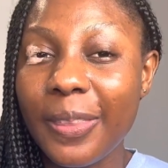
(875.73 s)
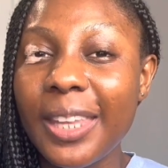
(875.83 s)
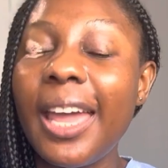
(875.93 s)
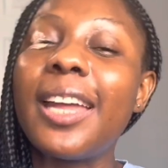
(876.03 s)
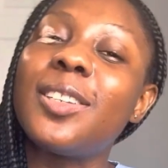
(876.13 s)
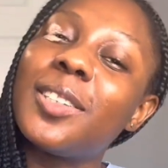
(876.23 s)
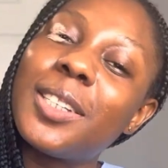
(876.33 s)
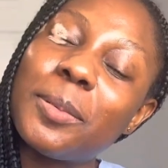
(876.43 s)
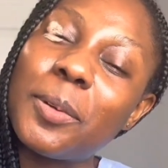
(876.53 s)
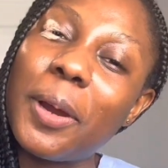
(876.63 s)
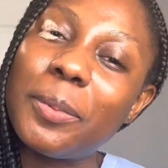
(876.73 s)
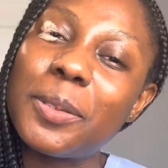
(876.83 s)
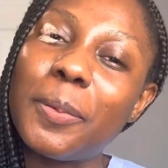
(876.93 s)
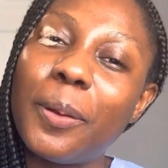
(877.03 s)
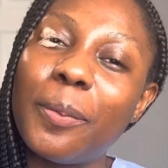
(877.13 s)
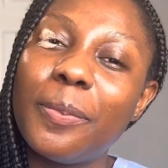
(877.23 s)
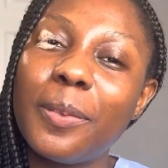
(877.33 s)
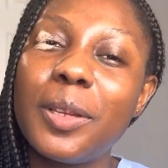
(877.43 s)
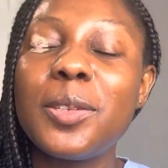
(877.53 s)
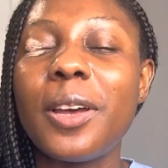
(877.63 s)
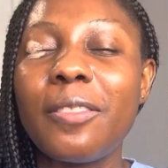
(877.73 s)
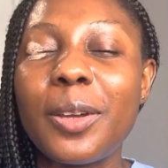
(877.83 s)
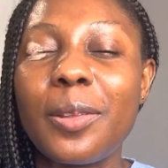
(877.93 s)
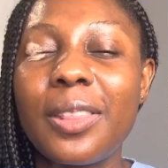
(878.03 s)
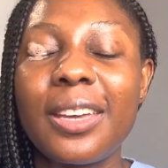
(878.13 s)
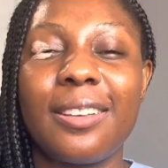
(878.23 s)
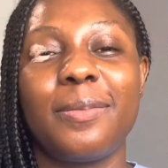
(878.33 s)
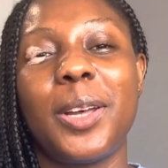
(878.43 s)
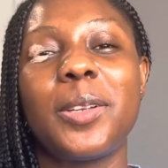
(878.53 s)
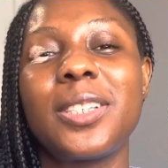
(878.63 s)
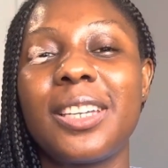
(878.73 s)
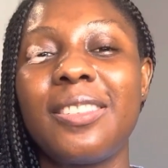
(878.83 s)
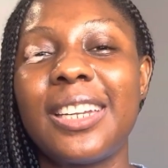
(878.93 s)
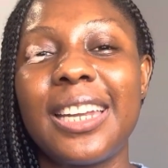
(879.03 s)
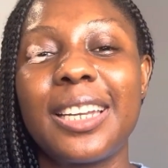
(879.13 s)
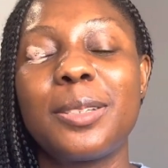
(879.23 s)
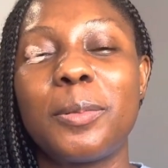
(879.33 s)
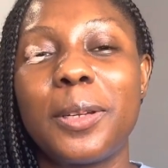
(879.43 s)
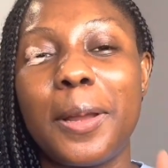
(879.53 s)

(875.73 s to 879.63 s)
and do subscribe as well. Do have a good day. I'll see you in the next one.